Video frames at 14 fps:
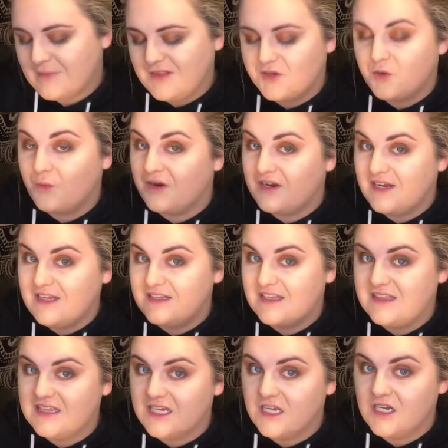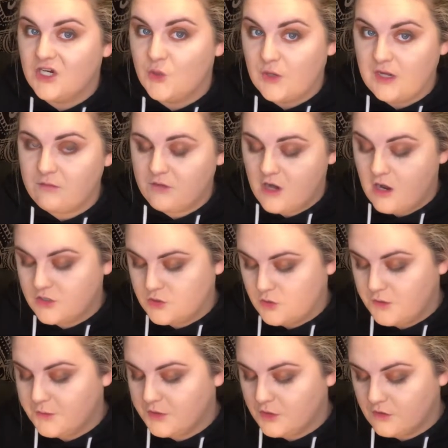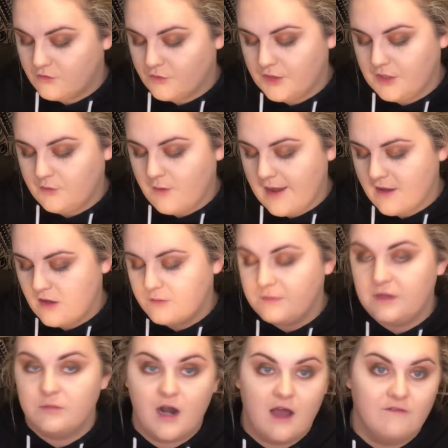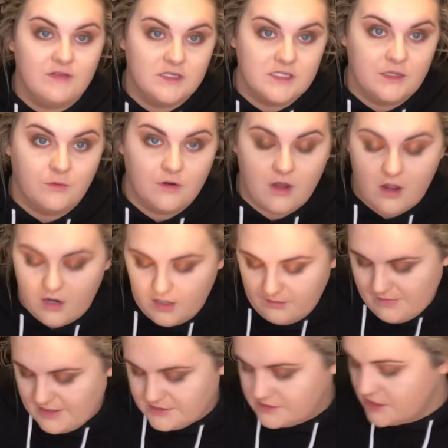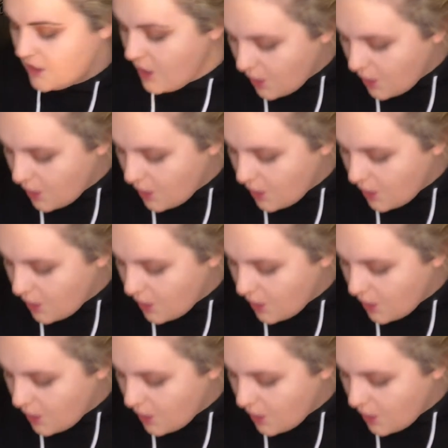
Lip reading: a little worried that the cream contour would look really gray on me, but obviously we're not going to mess